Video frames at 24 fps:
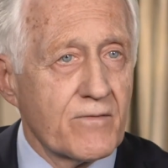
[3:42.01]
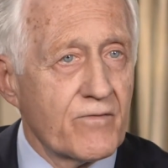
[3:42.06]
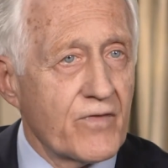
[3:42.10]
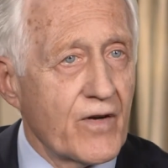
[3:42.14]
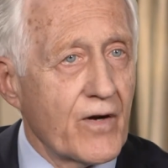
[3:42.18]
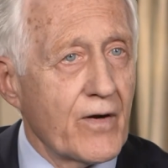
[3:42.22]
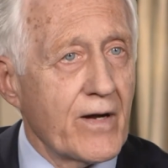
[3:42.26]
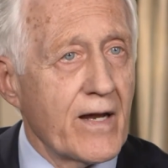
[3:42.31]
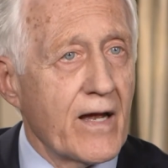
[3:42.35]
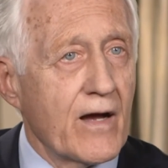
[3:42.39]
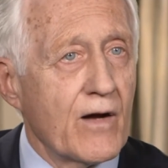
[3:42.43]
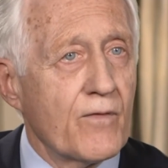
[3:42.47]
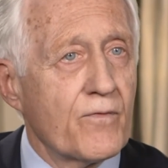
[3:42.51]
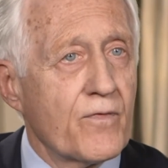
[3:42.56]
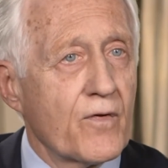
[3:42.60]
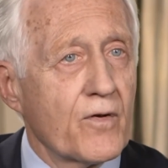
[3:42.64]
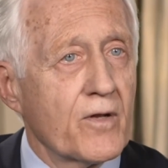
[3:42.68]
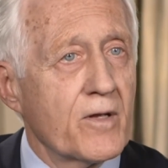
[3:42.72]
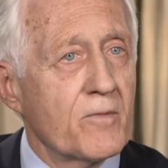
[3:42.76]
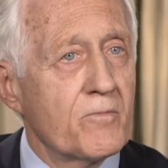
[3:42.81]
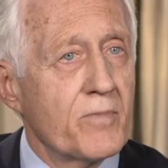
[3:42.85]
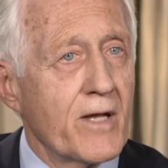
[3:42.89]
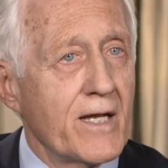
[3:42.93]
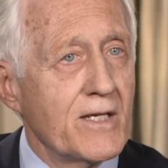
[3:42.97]
very
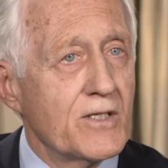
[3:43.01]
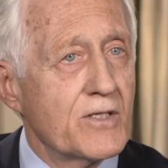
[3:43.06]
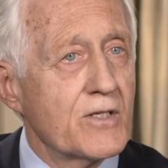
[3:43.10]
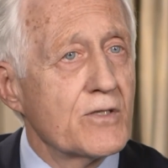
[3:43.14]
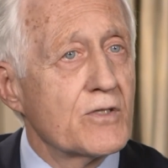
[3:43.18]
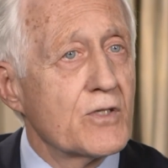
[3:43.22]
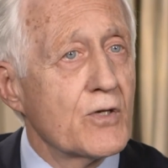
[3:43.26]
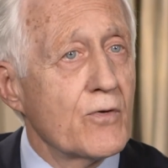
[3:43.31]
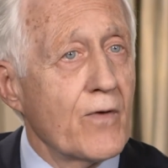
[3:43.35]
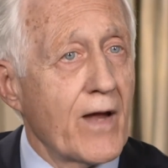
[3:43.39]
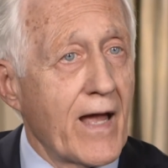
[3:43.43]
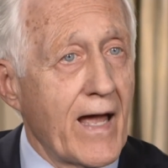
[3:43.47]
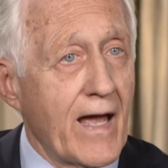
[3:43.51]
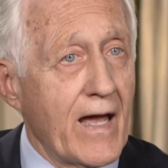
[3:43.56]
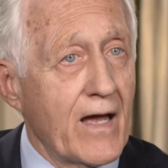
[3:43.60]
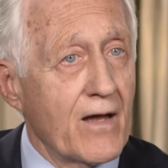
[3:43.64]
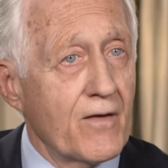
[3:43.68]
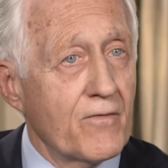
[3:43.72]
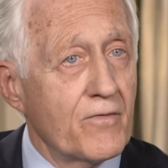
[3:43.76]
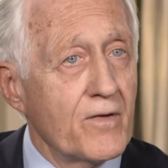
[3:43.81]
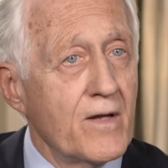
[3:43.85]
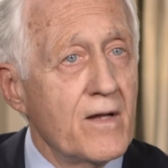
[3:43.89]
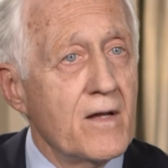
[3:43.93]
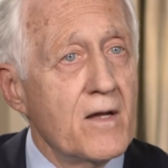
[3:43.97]
helpful in patients who
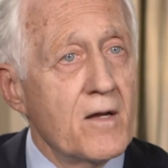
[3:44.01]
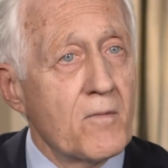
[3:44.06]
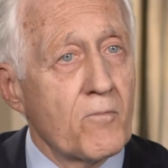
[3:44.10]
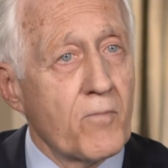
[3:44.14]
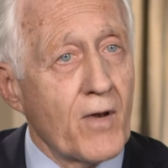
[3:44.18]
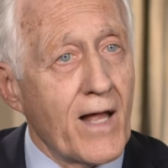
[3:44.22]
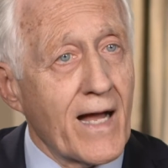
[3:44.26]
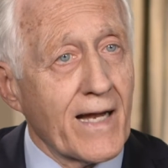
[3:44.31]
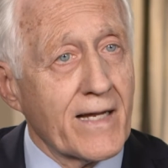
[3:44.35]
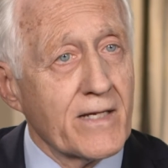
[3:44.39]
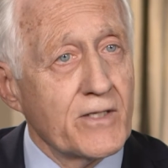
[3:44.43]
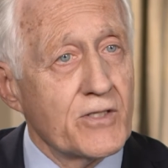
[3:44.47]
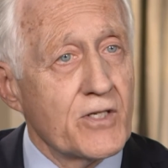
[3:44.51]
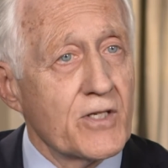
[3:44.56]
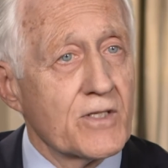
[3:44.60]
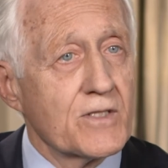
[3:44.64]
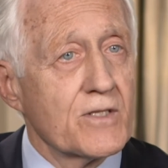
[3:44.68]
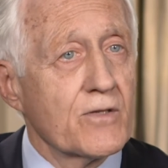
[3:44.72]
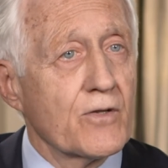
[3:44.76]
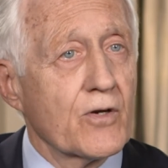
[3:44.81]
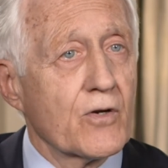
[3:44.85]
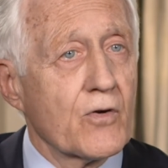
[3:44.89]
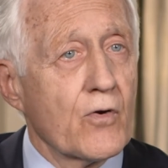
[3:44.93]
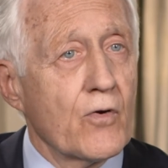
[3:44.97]
have blockages
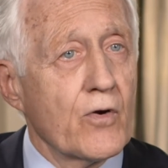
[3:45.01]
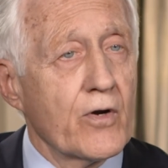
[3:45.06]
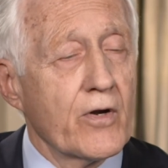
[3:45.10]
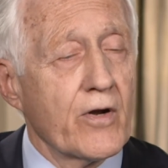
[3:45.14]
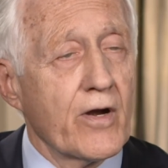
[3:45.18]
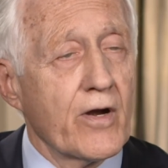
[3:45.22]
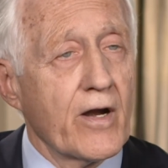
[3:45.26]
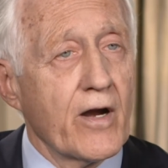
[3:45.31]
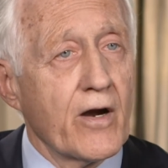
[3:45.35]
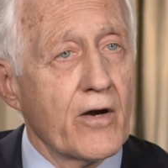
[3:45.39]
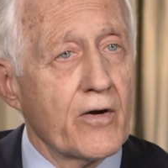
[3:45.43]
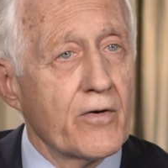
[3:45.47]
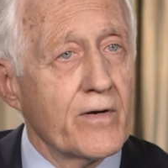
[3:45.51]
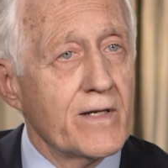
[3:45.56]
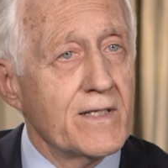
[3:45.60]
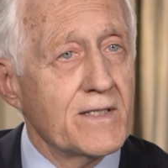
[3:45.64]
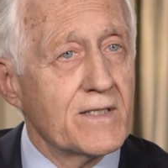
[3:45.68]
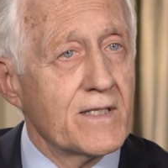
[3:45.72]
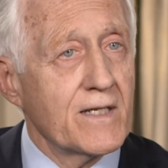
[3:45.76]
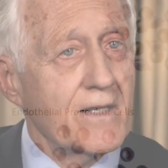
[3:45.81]
in their coronary arteries,